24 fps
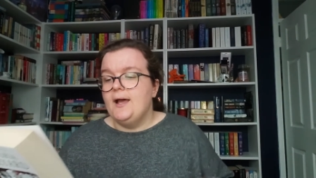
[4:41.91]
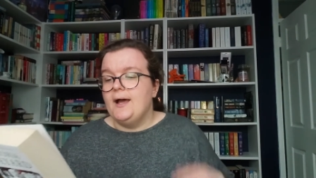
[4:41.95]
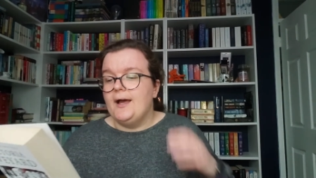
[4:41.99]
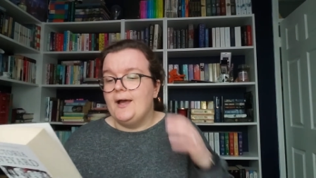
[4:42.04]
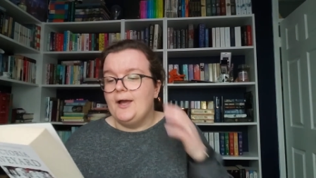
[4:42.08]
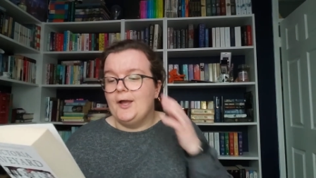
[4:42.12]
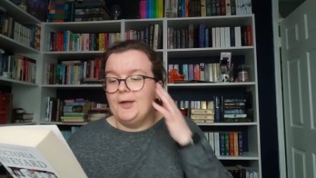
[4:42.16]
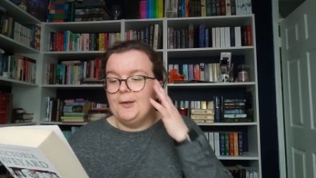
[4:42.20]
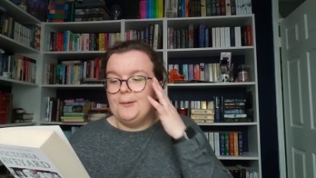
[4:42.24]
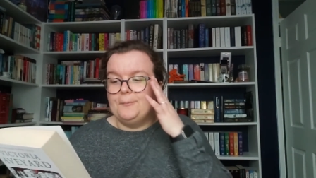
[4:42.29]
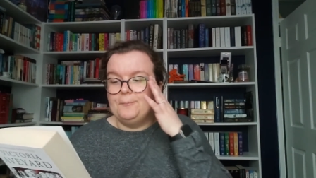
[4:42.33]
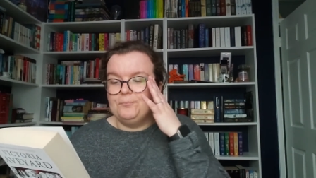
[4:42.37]

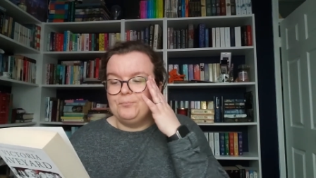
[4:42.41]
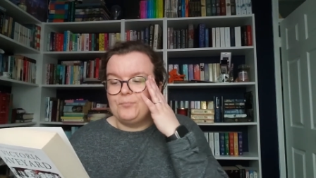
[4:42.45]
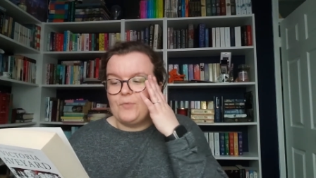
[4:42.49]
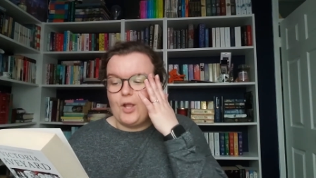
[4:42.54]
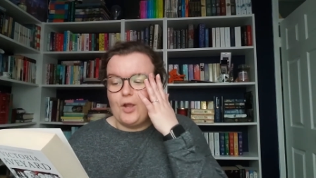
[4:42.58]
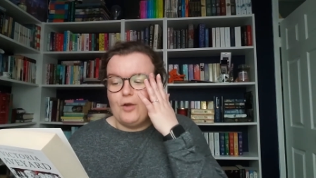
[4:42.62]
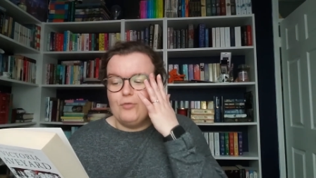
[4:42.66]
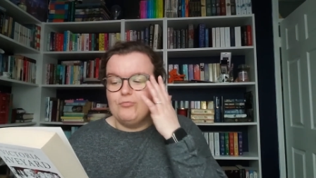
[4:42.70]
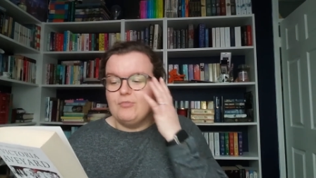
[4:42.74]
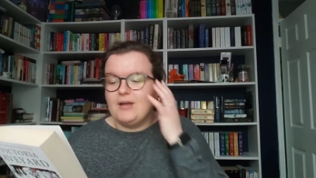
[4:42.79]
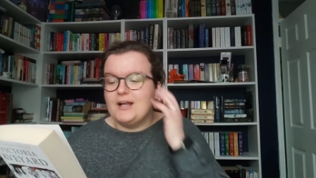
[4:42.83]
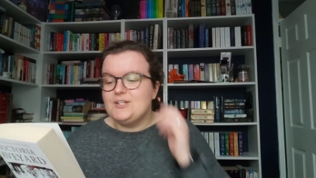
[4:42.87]
Um,
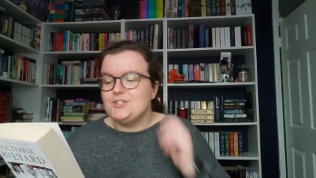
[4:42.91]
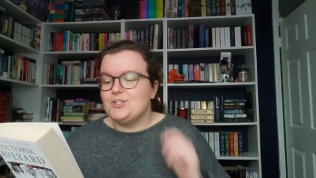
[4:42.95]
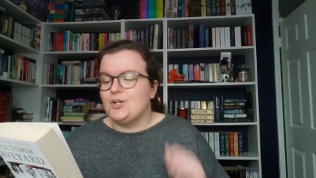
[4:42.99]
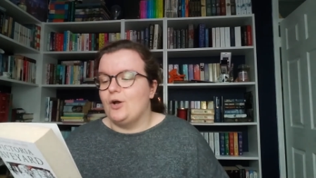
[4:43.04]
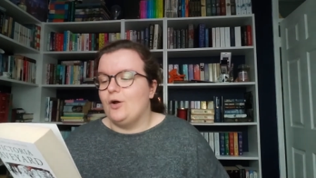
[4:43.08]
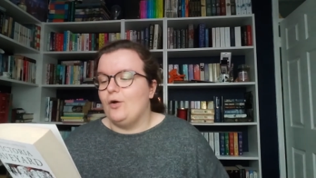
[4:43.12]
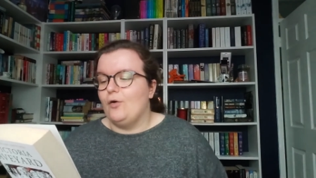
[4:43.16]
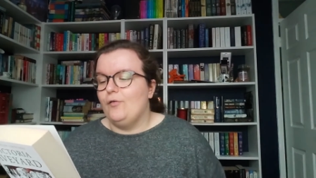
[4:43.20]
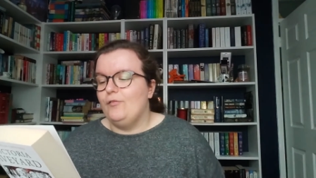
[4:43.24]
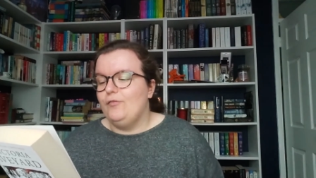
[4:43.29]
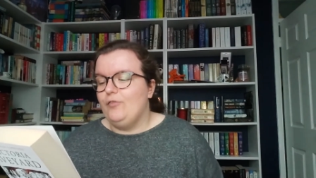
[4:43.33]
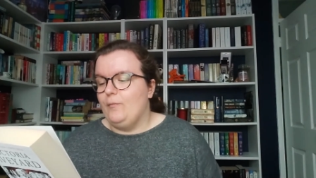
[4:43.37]
a red
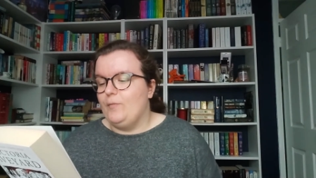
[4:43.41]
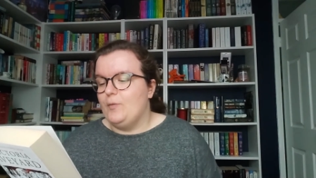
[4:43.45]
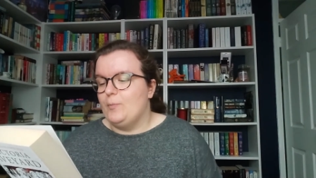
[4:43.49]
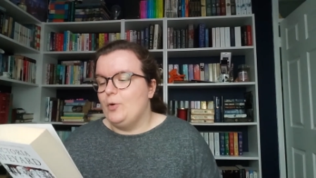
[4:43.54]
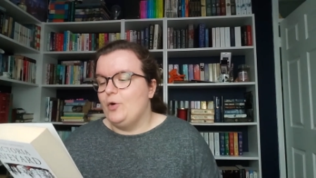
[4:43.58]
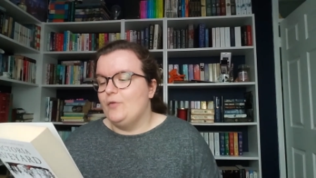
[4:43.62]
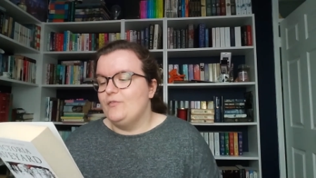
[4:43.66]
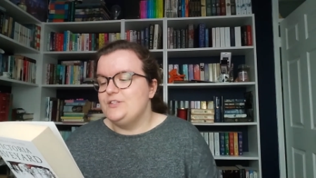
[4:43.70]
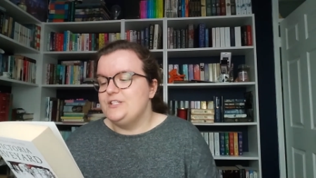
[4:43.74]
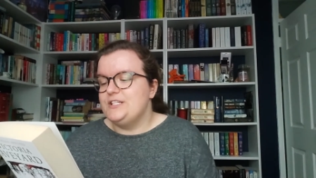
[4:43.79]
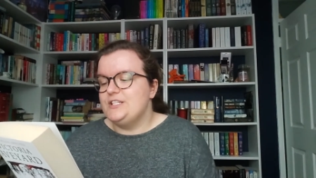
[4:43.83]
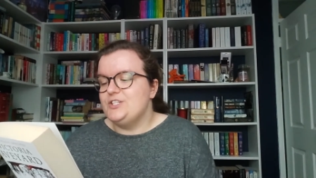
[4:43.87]
girl from the
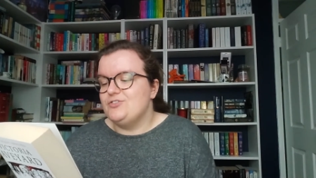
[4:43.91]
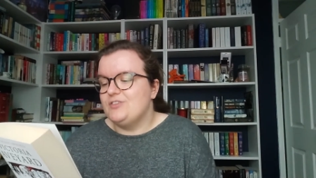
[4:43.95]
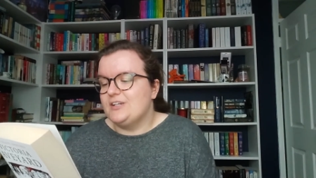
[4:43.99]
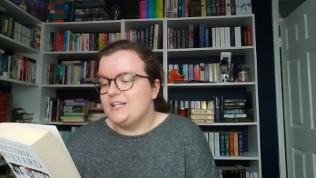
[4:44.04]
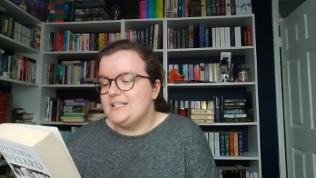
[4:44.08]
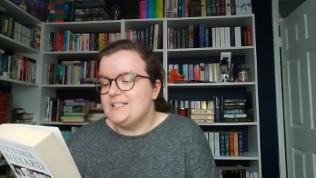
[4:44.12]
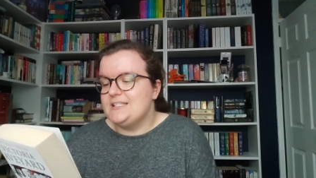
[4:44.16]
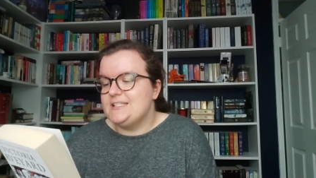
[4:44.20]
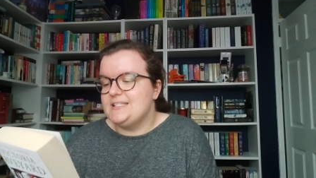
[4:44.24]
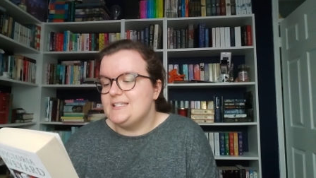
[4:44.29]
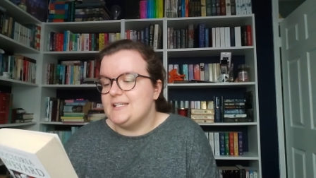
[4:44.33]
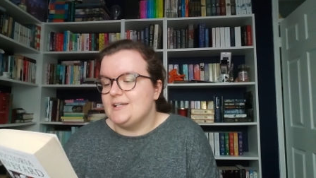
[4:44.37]
poverty
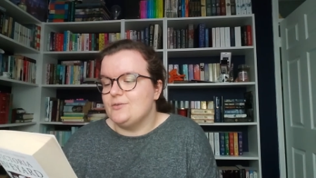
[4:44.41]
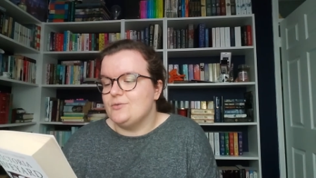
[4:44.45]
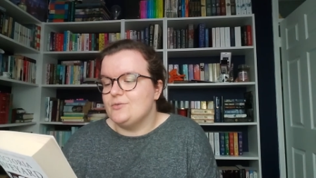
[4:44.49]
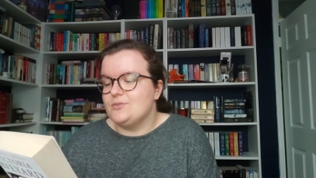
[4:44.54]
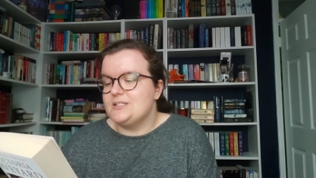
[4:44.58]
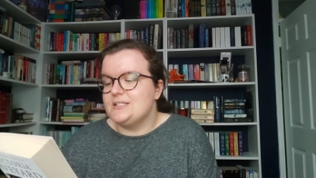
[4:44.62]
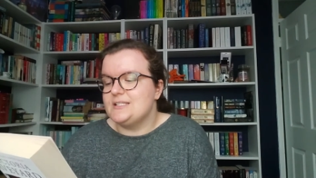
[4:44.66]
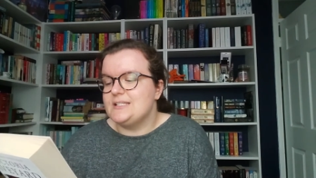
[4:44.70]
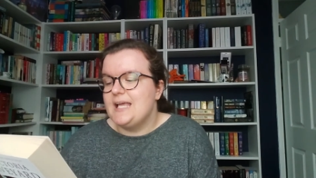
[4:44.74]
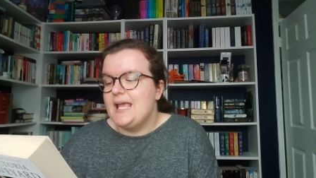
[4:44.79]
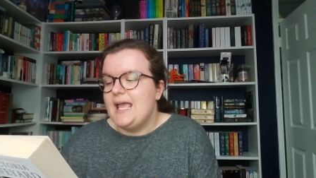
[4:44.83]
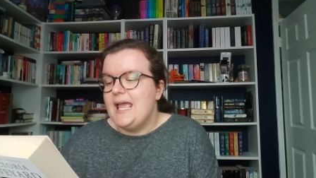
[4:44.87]
stricken
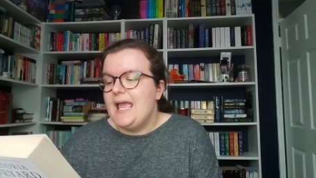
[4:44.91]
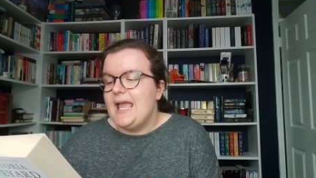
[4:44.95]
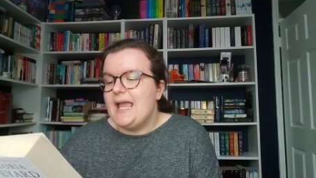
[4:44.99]
stilts.